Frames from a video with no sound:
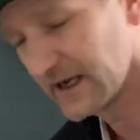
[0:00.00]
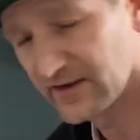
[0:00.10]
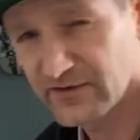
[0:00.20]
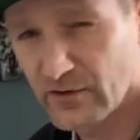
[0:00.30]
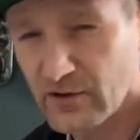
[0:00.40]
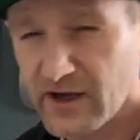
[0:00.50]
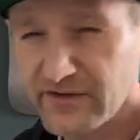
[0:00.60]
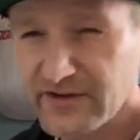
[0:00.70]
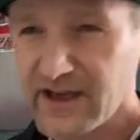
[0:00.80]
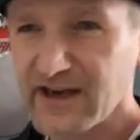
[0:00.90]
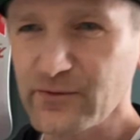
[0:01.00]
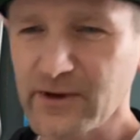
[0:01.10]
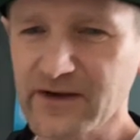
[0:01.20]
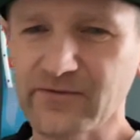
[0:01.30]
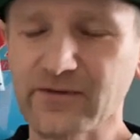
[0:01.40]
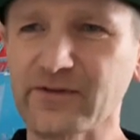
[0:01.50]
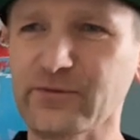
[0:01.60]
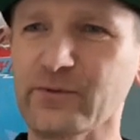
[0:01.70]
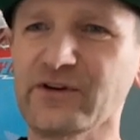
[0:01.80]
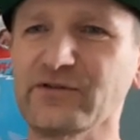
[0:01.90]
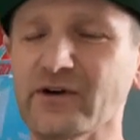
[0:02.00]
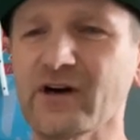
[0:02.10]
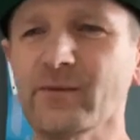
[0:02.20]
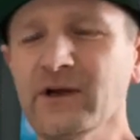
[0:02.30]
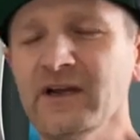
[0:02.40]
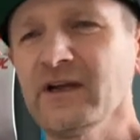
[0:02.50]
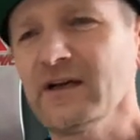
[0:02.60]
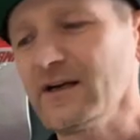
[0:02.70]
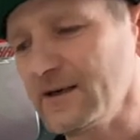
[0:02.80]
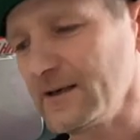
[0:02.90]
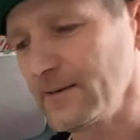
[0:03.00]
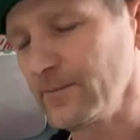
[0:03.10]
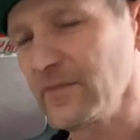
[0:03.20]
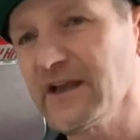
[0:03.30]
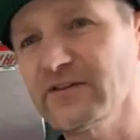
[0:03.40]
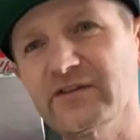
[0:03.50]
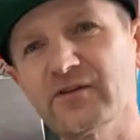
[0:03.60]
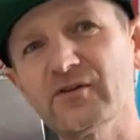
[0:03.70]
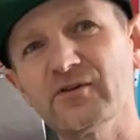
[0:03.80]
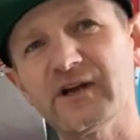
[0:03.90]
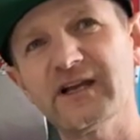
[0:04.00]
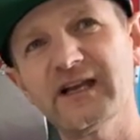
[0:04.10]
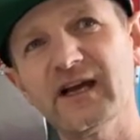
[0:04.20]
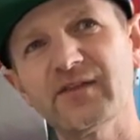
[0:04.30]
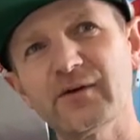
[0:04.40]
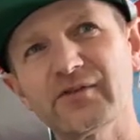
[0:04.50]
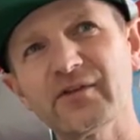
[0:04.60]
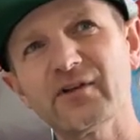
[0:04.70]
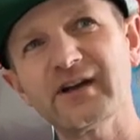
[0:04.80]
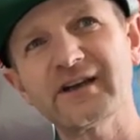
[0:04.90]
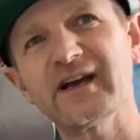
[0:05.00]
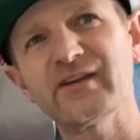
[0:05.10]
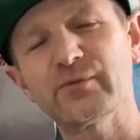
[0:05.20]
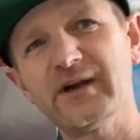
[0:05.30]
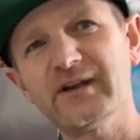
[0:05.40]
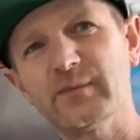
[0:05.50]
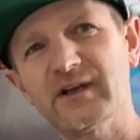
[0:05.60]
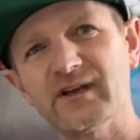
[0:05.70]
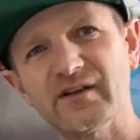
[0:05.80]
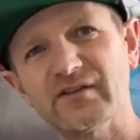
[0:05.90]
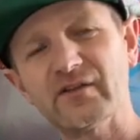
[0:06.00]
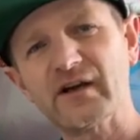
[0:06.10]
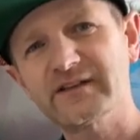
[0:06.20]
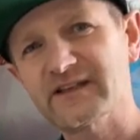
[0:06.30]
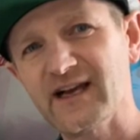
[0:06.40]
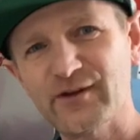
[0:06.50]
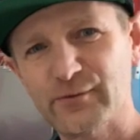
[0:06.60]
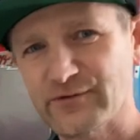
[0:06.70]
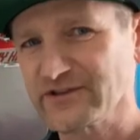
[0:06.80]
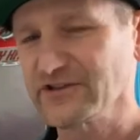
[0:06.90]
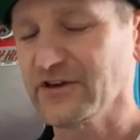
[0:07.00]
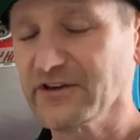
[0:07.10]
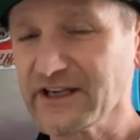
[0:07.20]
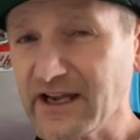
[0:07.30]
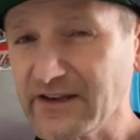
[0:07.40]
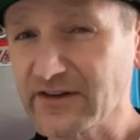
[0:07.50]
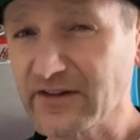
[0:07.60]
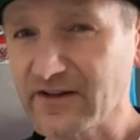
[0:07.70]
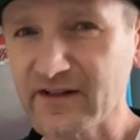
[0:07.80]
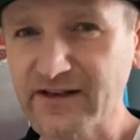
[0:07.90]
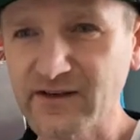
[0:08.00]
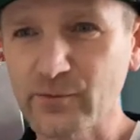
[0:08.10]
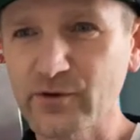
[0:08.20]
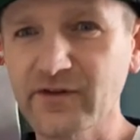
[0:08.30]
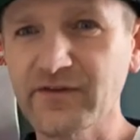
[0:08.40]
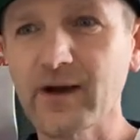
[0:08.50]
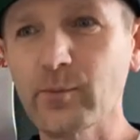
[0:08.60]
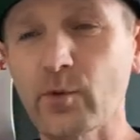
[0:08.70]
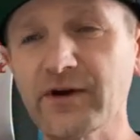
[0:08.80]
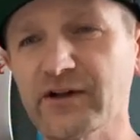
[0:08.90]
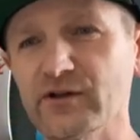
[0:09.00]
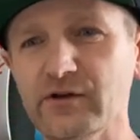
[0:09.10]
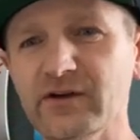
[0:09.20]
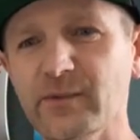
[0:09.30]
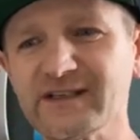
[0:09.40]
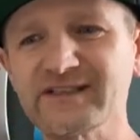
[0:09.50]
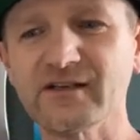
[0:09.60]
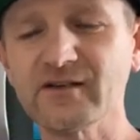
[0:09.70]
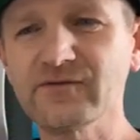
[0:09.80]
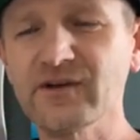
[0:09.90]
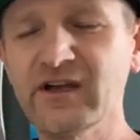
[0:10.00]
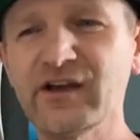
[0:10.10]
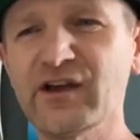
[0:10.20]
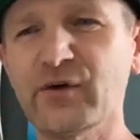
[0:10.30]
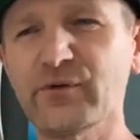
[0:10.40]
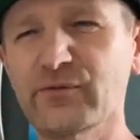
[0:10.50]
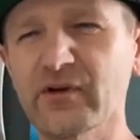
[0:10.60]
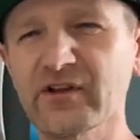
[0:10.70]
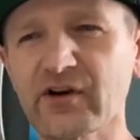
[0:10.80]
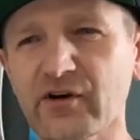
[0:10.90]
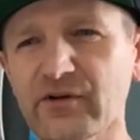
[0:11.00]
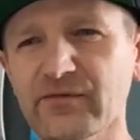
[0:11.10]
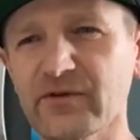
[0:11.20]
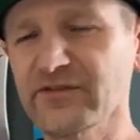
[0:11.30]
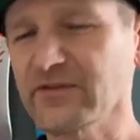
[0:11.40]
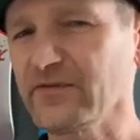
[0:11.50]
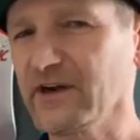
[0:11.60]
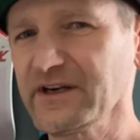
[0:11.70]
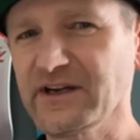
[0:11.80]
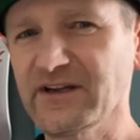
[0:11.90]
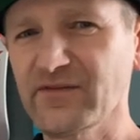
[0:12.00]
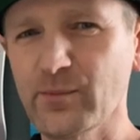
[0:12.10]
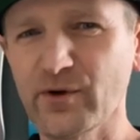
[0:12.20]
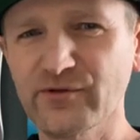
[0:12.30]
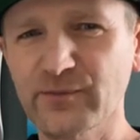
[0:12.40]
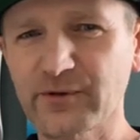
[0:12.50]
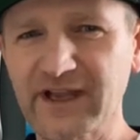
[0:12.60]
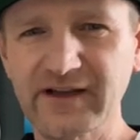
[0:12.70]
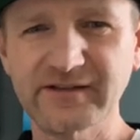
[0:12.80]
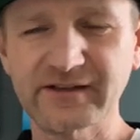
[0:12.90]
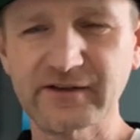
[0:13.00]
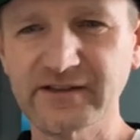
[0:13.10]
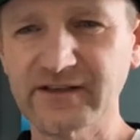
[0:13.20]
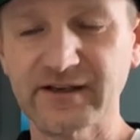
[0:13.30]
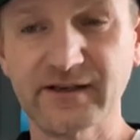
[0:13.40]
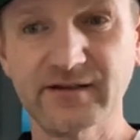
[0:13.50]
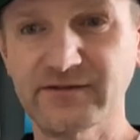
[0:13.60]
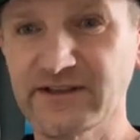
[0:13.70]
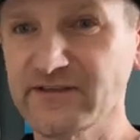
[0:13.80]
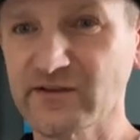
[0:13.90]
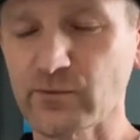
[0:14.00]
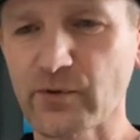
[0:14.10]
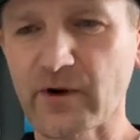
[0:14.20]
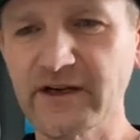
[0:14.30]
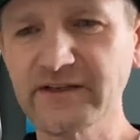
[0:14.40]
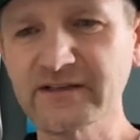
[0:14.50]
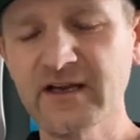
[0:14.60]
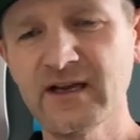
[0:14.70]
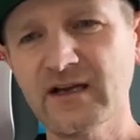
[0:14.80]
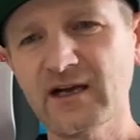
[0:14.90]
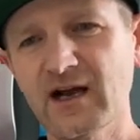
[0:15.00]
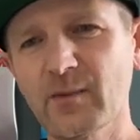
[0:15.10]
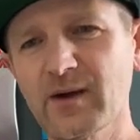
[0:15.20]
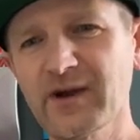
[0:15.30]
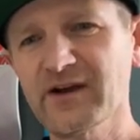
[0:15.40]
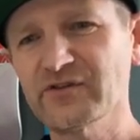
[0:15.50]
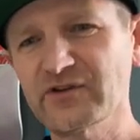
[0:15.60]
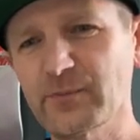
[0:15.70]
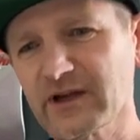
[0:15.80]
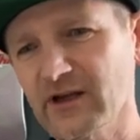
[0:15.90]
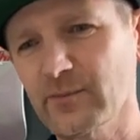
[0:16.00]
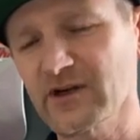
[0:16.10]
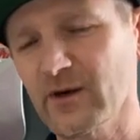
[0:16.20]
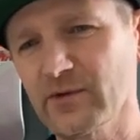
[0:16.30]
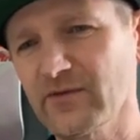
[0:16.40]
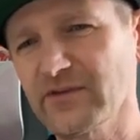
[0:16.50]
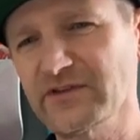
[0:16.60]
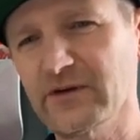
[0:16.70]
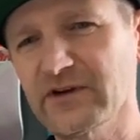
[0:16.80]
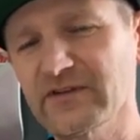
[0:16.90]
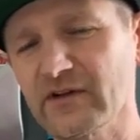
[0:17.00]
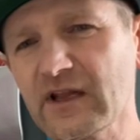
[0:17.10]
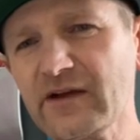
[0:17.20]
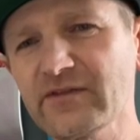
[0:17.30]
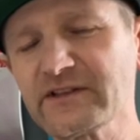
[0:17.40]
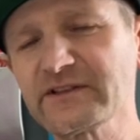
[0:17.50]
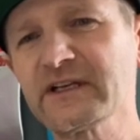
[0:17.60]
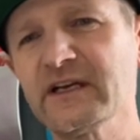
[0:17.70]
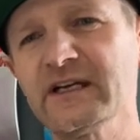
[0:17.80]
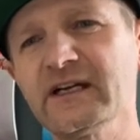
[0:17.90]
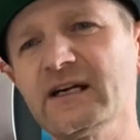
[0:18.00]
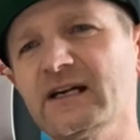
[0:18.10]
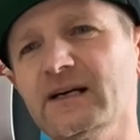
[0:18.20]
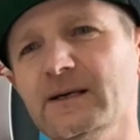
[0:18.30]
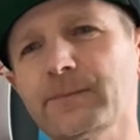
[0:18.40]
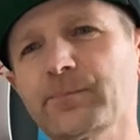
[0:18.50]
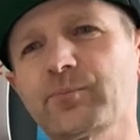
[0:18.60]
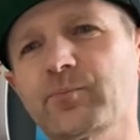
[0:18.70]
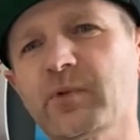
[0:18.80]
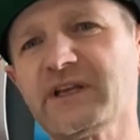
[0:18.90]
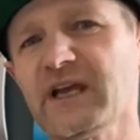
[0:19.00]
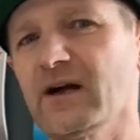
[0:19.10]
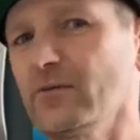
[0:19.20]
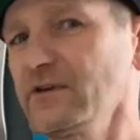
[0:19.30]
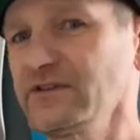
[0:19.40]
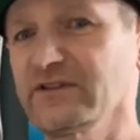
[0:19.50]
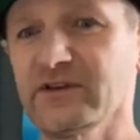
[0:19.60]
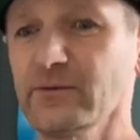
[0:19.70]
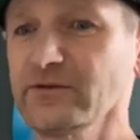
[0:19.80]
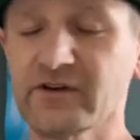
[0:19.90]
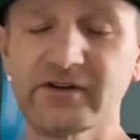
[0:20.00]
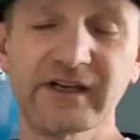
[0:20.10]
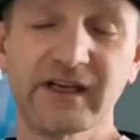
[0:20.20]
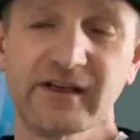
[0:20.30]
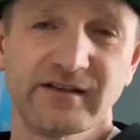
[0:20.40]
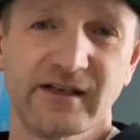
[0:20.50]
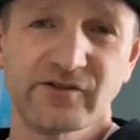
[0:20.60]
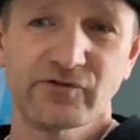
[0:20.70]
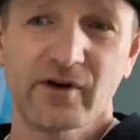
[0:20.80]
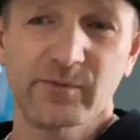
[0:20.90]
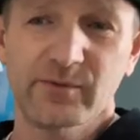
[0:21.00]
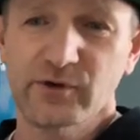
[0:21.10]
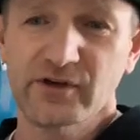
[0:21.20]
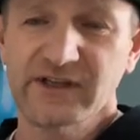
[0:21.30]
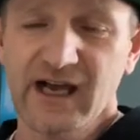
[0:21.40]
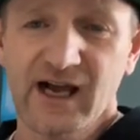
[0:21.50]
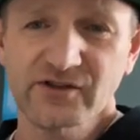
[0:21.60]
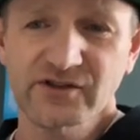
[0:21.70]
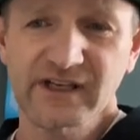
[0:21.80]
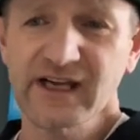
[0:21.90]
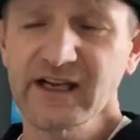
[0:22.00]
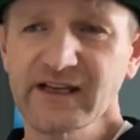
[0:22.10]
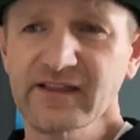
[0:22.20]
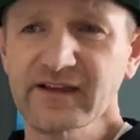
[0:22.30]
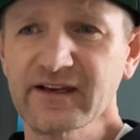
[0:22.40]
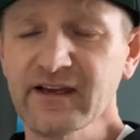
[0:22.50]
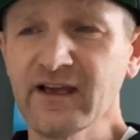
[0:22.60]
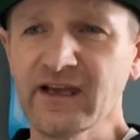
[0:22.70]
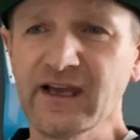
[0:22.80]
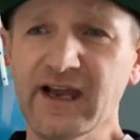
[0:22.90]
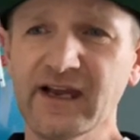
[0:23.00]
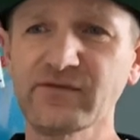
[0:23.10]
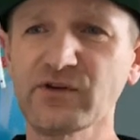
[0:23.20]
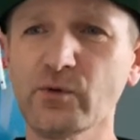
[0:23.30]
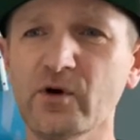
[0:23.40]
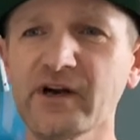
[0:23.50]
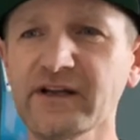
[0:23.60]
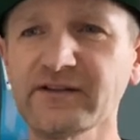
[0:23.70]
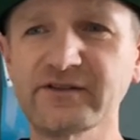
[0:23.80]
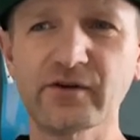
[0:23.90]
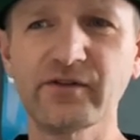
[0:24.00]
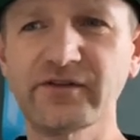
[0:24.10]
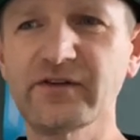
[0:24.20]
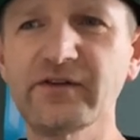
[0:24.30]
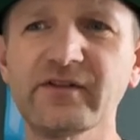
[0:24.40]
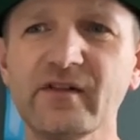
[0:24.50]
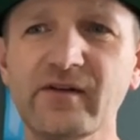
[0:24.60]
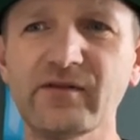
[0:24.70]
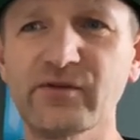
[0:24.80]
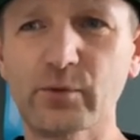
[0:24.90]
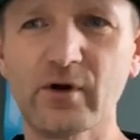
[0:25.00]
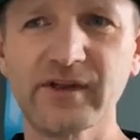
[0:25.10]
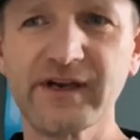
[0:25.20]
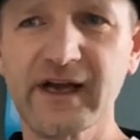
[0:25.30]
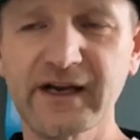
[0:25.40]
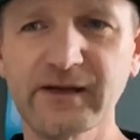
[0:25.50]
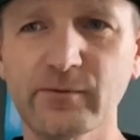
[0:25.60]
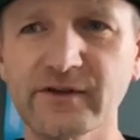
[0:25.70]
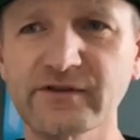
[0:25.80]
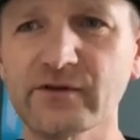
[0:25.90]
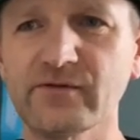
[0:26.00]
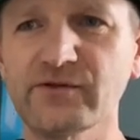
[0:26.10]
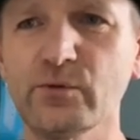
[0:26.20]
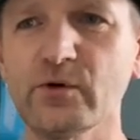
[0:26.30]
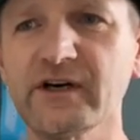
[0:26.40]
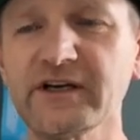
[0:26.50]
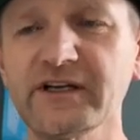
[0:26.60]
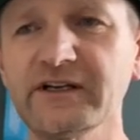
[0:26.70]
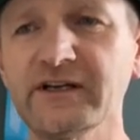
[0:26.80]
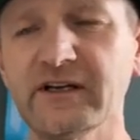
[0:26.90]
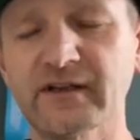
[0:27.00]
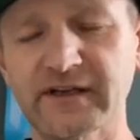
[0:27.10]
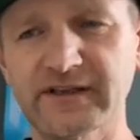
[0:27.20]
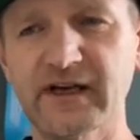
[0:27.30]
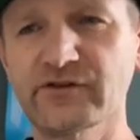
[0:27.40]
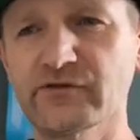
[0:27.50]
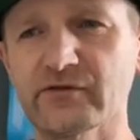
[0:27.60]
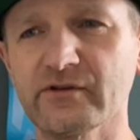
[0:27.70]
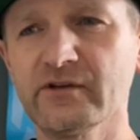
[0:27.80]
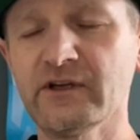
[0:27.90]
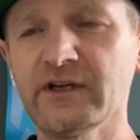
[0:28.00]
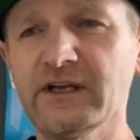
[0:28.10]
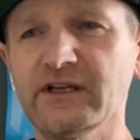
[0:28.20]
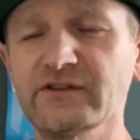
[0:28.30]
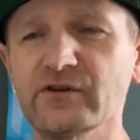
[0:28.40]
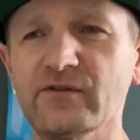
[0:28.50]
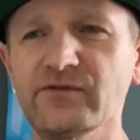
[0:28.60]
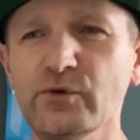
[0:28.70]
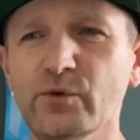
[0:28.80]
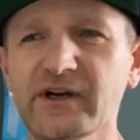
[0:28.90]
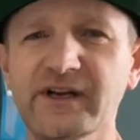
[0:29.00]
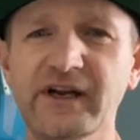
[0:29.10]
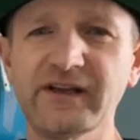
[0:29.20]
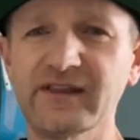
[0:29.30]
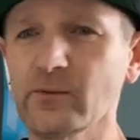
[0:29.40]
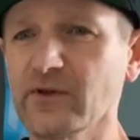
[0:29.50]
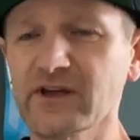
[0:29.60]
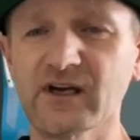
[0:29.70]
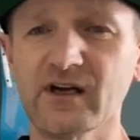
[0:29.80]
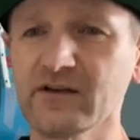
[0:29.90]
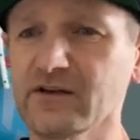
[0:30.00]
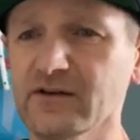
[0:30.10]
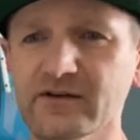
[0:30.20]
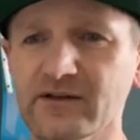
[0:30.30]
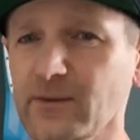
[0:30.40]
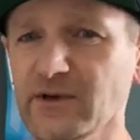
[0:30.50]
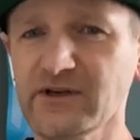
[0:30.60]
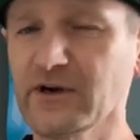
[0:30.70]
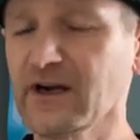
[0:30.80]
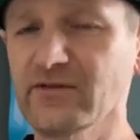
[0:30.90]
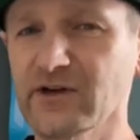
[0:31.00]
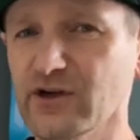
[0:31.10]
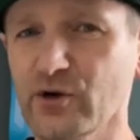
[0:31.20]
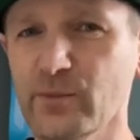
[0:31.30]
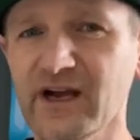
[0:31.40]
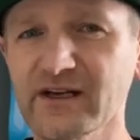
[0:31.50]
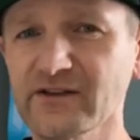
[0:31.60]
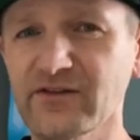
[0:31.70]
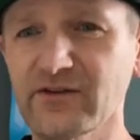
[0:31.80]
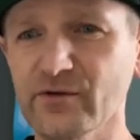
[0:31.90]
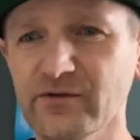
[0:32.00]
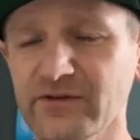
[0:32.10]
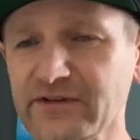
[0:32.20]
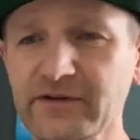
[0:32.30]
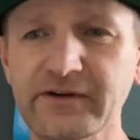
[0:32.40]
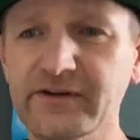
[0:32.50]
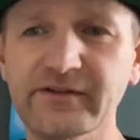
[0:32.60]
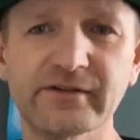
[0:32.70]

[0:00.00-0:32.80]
And so lots of guys waiting for this one to drop. Um, and so, yeah, there was a lot of guys waiting because lots of guys were just starting to get into the collecting world at that point, including myself. It was really hard for us to find any of the Bones Brigade series at a decent price. Um, I managed to pick up a couple of the Series elevens. Um, but yeah, it was, it was hard to get in. You had to drop some good cash to get anything. And if you wanted, so the Series elevens were all the natty ones. So if you wanted like natural, and so if you wanted anything with a color, I mean, you're having to go back into the older series